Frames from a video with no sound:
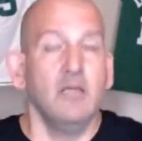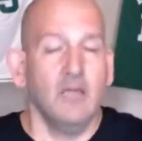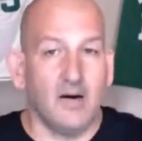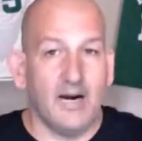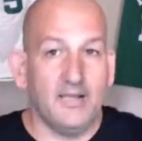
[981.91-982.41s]

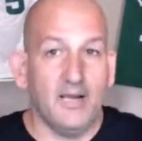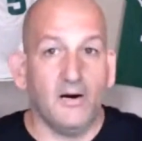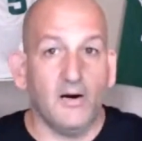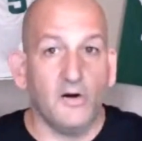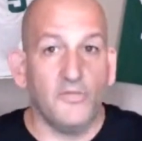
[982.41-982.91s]
all right,
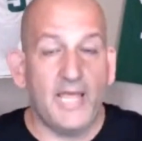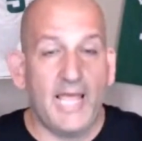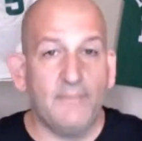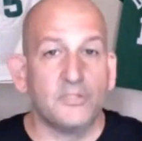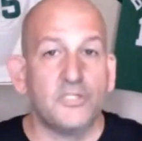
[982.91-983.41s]
are they
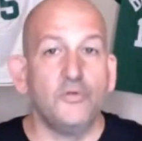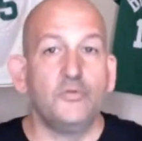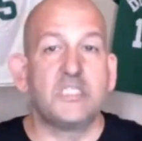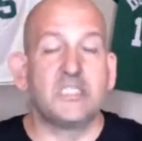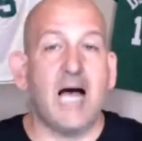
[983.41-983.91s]
able to
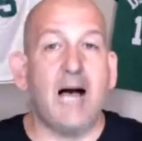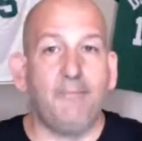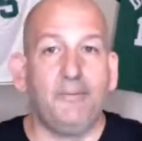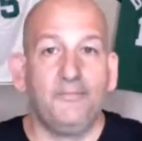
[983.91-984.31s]
stop